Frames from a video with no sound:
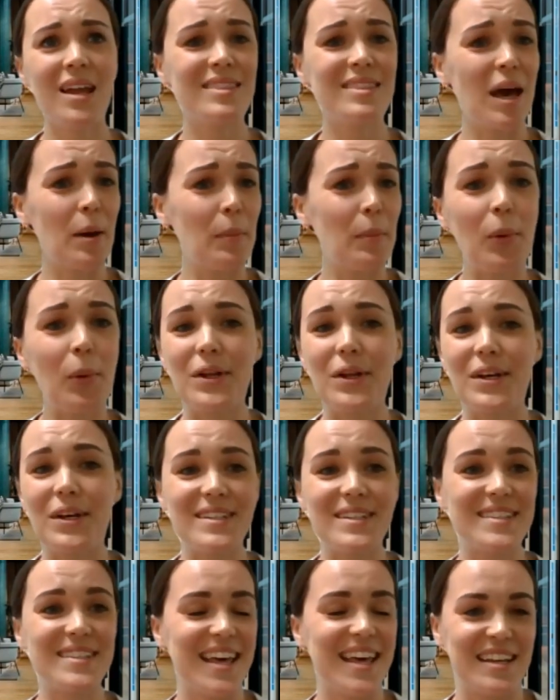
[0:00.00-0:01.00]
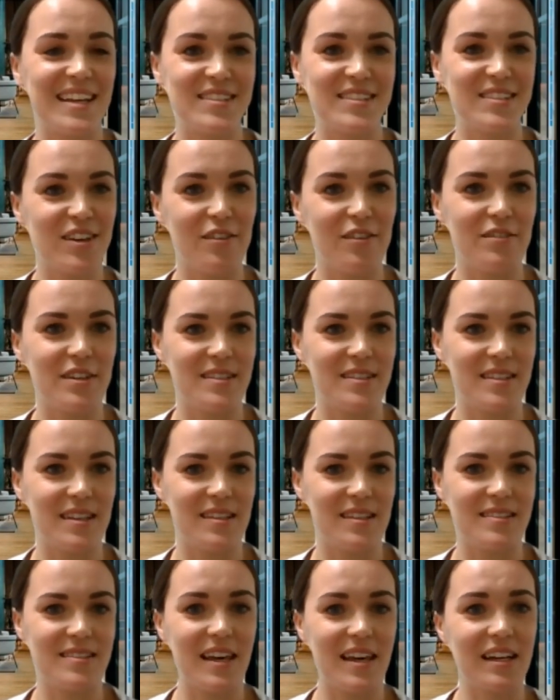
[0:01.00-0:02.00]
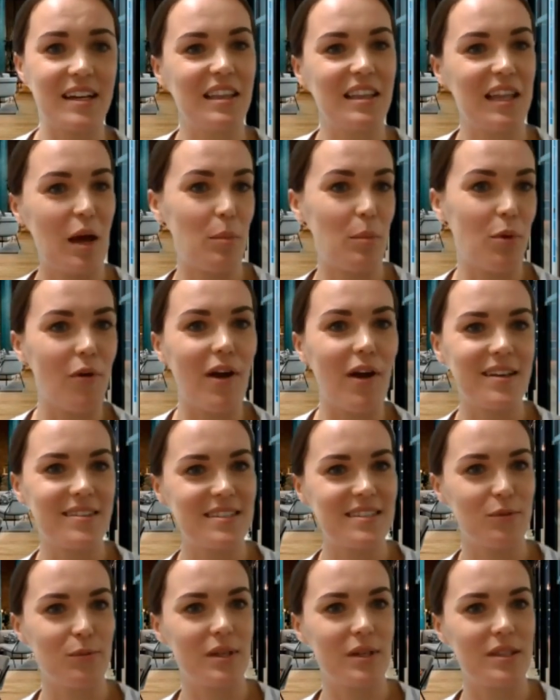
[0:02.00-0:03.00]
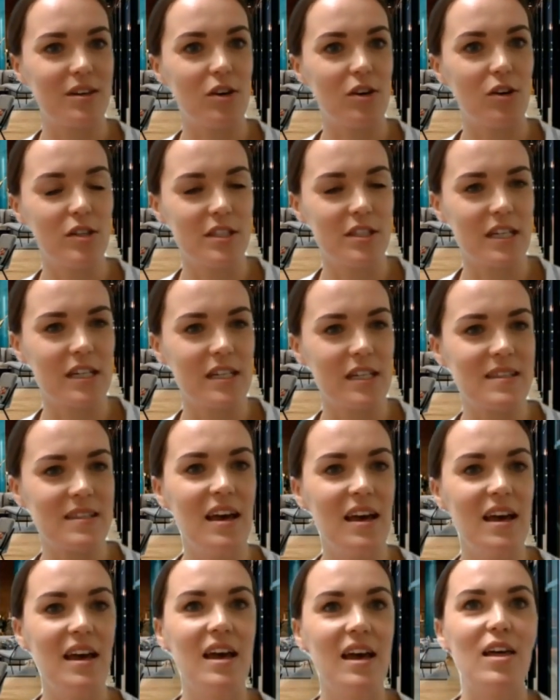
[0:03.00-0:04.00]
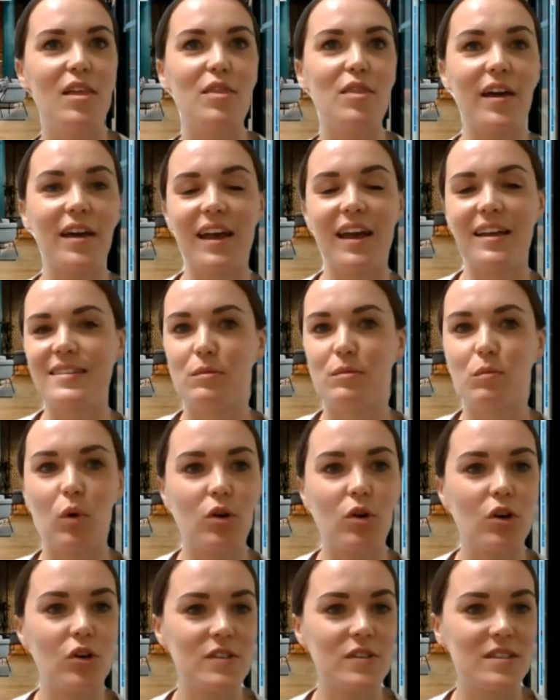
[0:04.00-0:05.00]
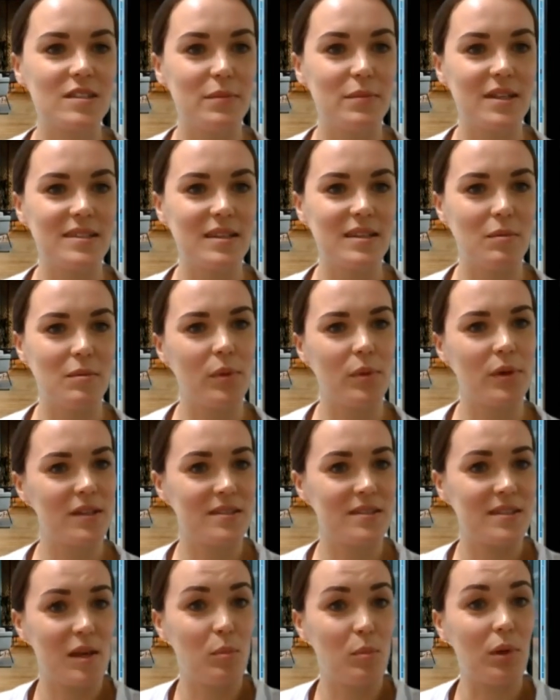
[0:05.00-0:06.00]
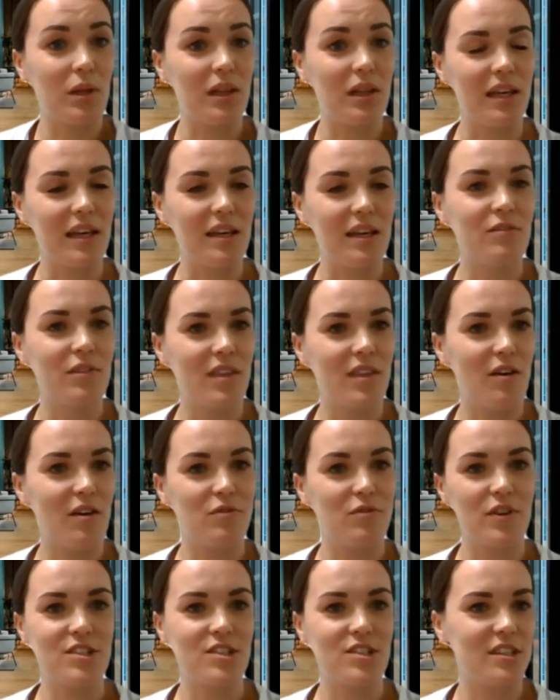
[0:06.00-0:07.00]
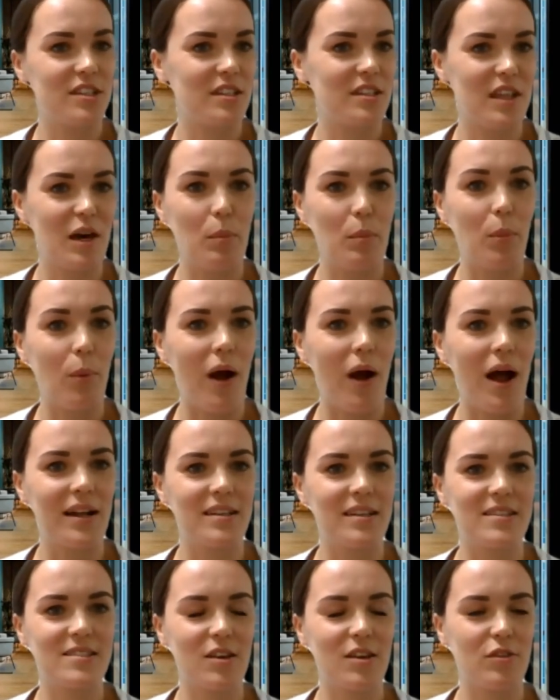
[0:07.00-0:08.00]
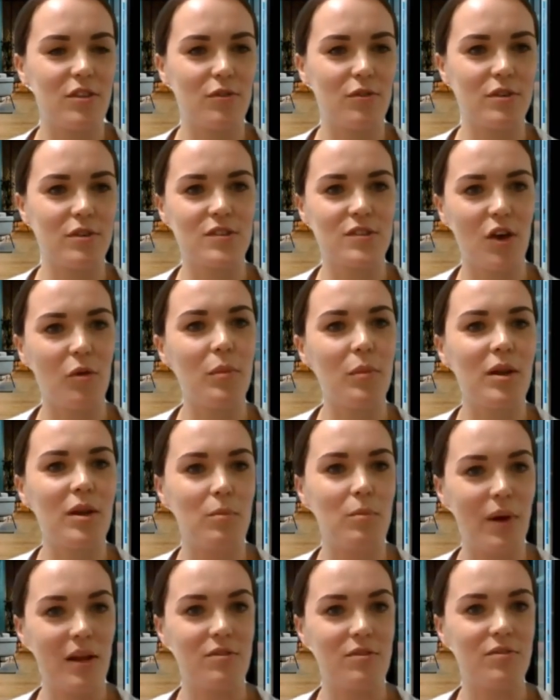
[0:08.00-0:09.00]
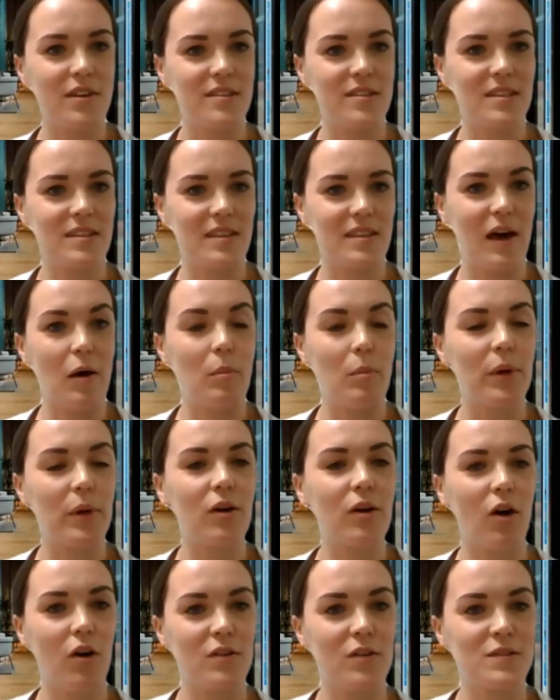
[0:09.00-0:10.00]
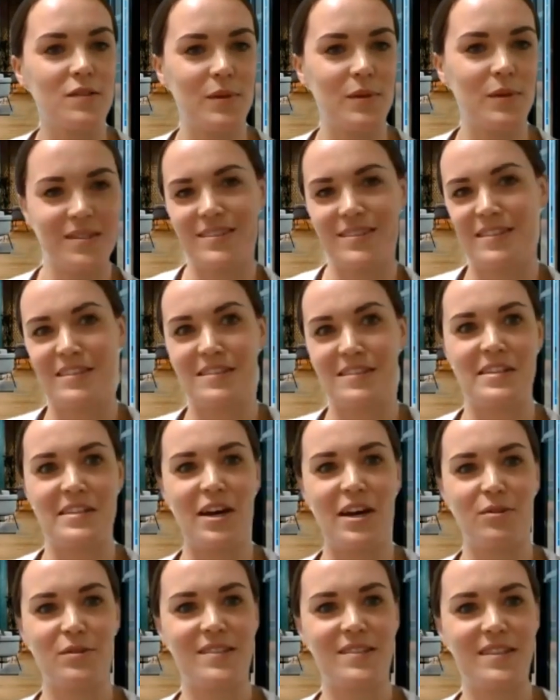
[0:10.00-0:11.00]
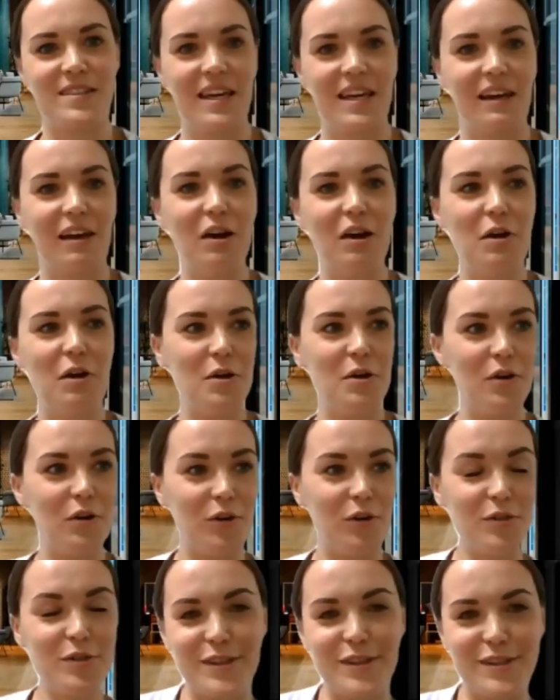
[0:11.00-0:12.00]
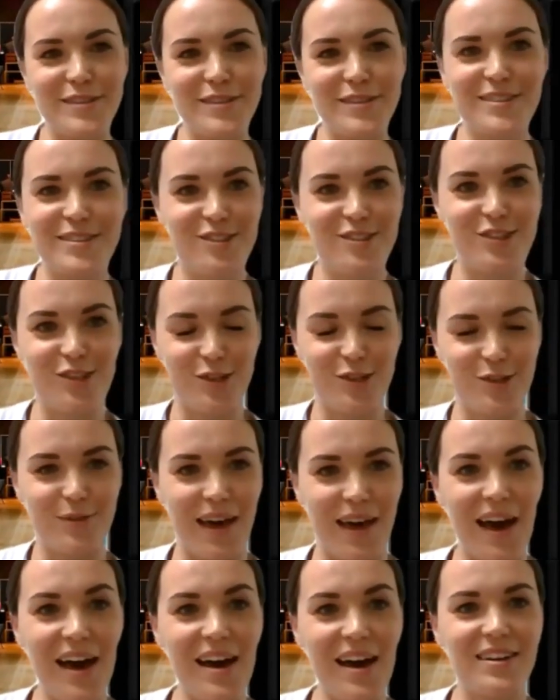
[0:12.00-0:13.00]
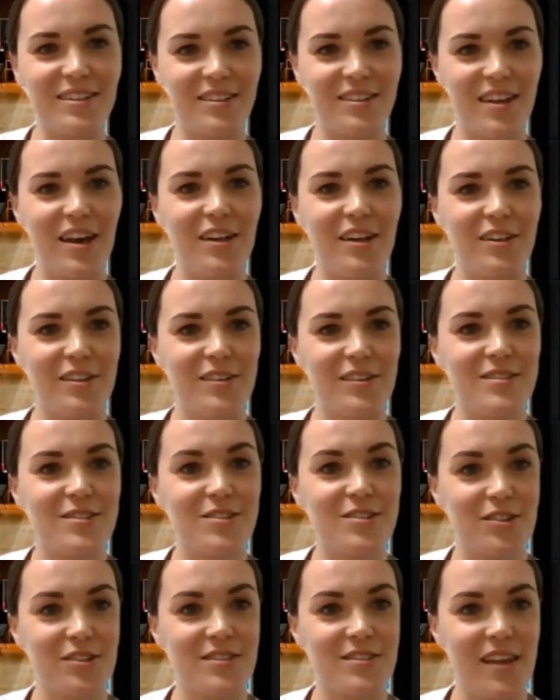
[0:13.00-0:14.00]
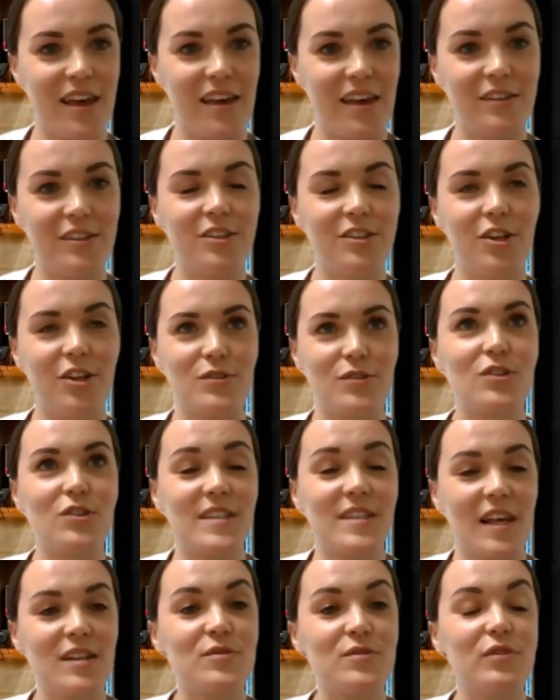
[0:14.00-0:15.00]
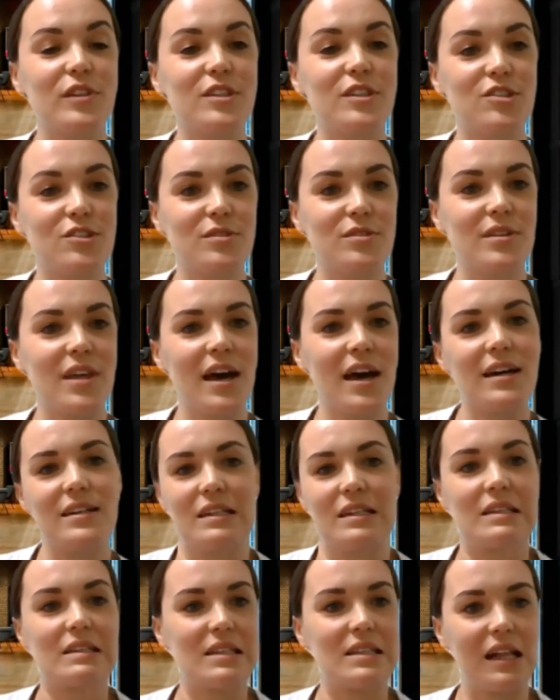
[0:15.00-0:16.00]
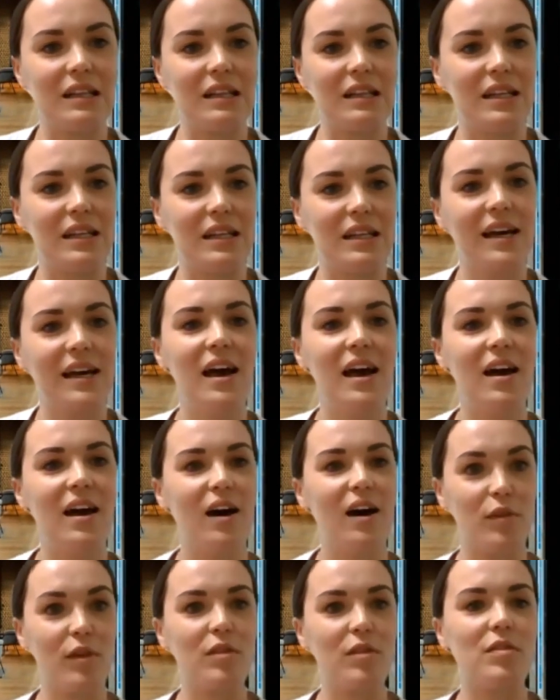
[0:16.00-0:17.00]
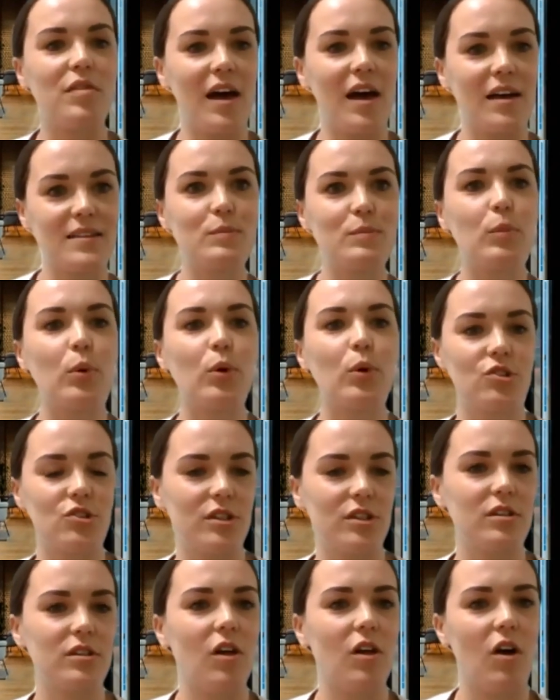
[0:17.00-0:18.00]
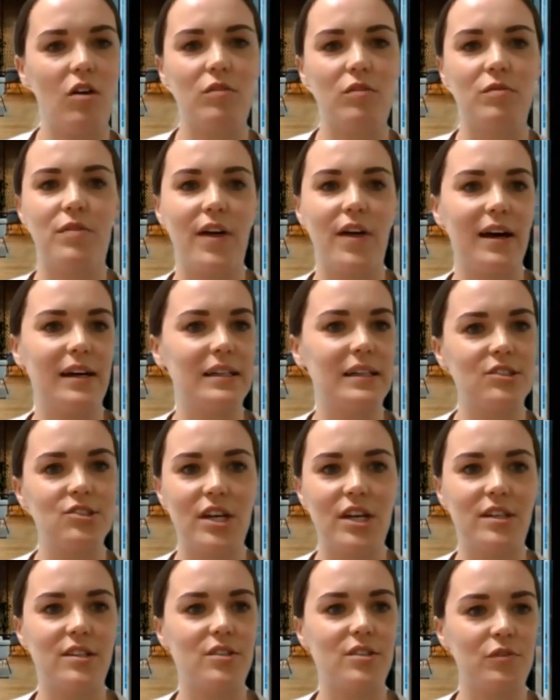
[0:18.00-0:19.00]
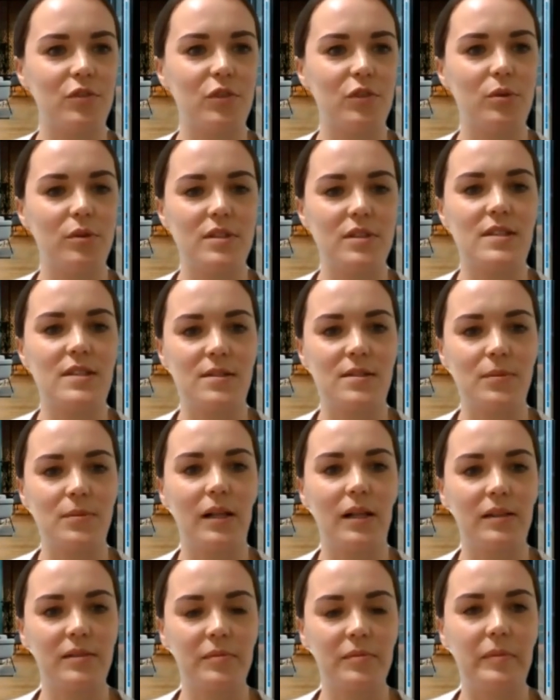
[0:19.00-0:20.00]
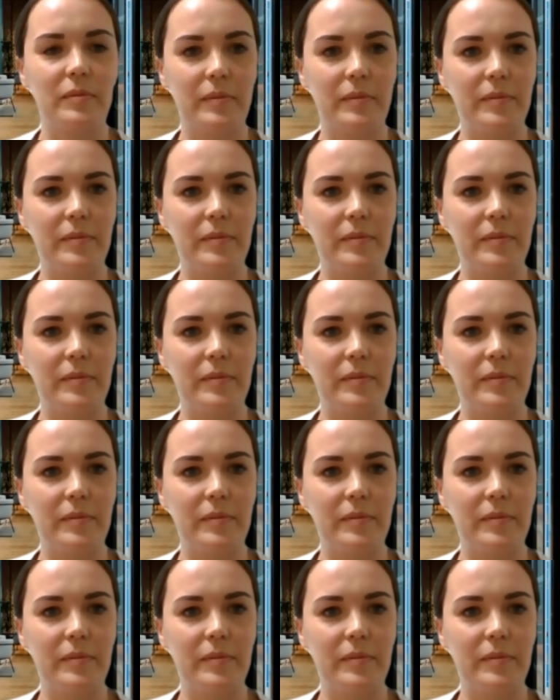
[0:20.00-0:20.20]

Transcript: their products, their services, they're collaborating with others, they're getting more customers in because they believe in that vision and that brand. So there are so many benefits to that. And because businesses are now seeing others do that and successfully do that and excel in it, I think that's pushing a lot of that agenda forwards as well.